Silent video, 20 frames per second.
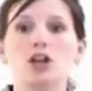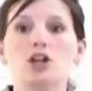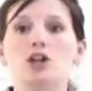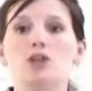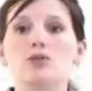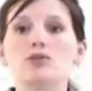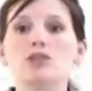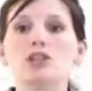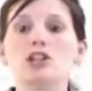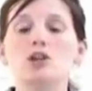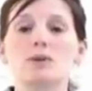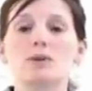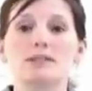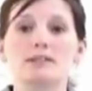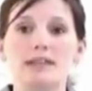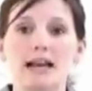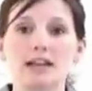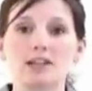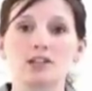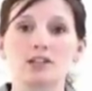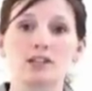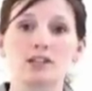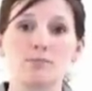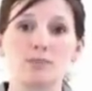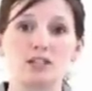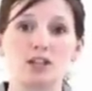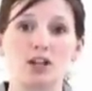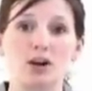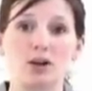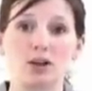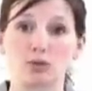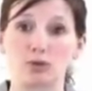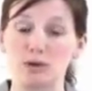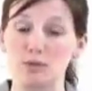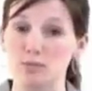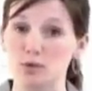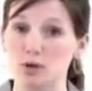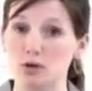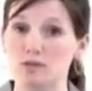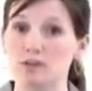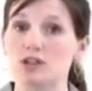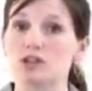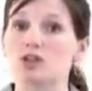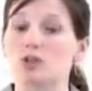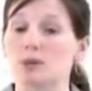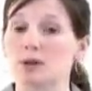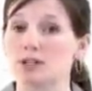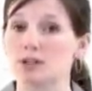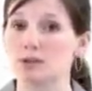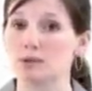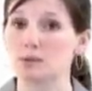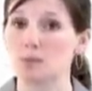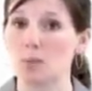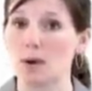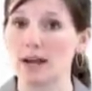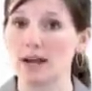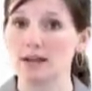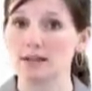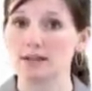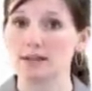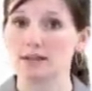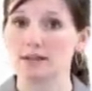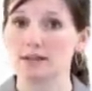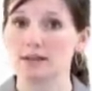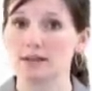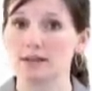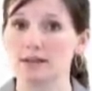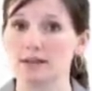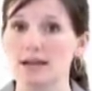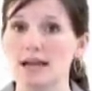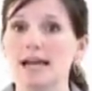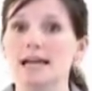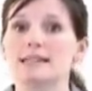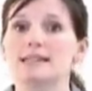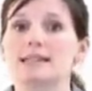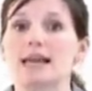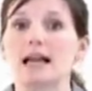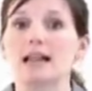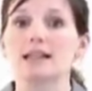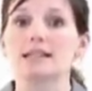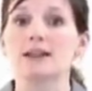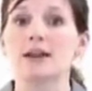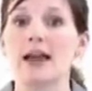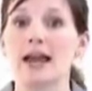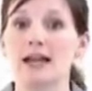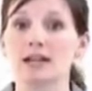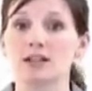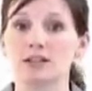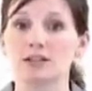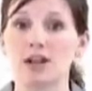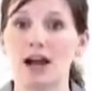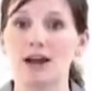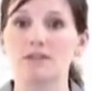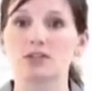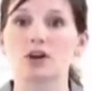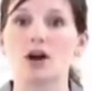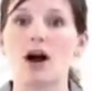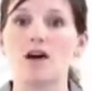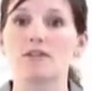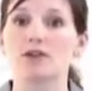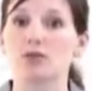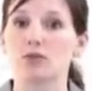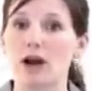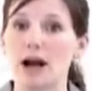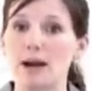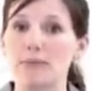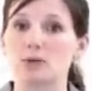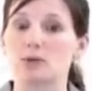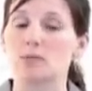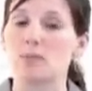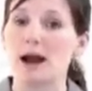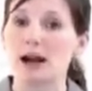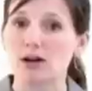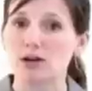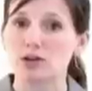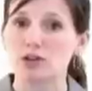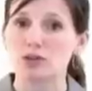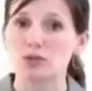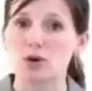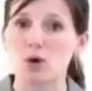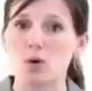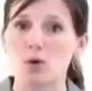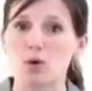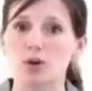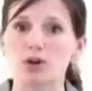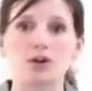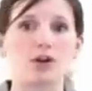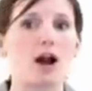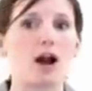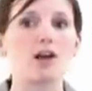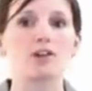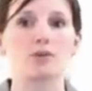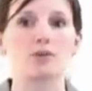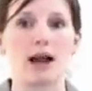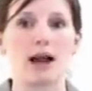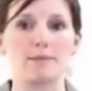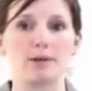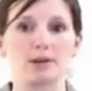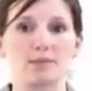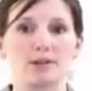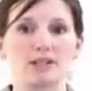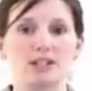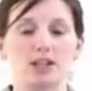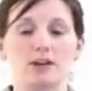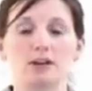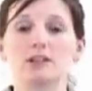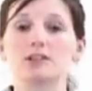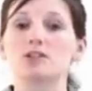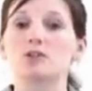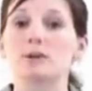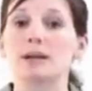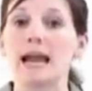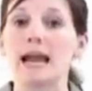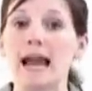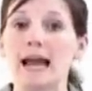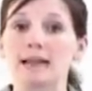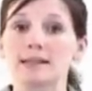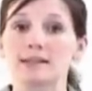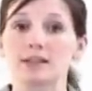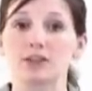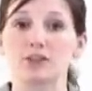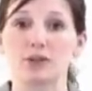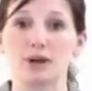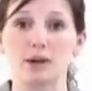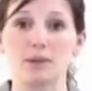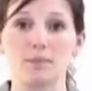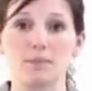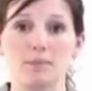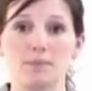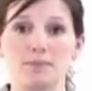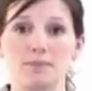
usually with sections of material removed to reduce weight. Skeleton-handled knives are often wrapped with parachute cord or other wrapping materials to enhance the grip.